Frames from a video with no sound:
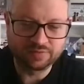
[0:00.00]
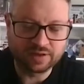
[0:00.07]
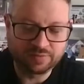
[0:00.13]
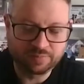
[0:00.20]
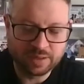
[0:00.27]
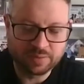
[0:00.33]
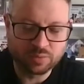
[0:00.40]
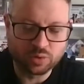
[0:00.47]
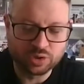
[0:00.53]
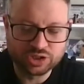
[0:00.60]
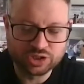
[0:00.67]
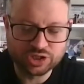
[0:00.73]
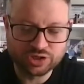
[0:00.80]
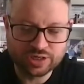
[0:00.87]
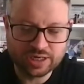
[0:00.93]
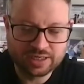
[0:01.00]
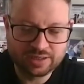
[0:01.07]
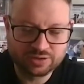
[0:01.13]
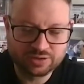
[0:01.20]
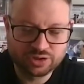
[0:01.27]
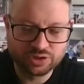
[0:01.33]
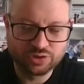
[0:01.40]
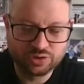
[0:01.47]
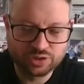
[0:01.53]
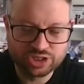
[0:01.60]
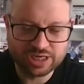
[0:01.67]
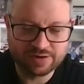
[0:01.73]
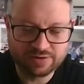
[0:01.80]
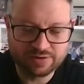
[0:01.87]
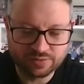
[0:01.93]
So if people want to donate to the
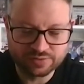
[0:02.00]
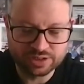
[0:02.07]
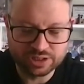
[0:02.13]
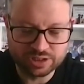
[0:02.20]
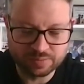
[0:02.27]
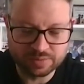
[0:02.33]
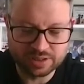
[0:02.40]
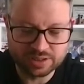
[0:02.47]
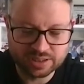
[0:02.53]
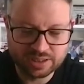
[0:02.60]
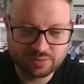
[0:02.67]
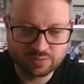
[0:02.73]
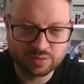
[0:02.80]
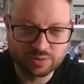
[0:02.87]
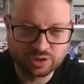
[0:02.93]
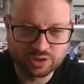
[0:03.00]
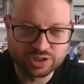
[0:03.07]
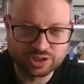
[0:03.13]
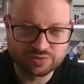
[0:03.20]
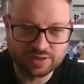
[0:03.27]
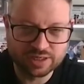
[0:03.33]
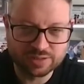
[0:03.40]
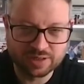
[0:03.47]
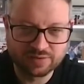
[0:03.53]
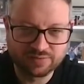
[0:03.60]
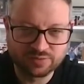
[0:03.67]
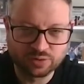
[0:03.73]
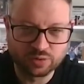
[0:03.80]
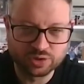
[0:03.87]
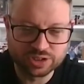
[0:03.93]
charity, obviously to Big C, where we're looking to raise
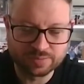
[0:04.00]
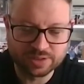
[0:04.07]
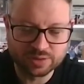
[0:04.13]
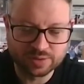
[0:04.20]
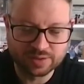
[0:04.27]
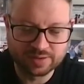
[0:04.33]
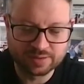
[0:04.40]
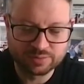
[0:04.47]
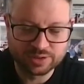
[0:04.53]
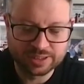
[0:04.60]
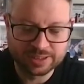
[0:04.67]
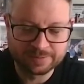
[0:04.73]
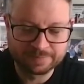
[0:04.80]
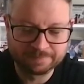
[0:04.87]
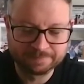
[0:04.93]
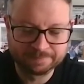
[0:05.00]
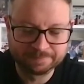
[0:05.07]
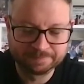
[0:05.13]
money, what's the best way of them doing that?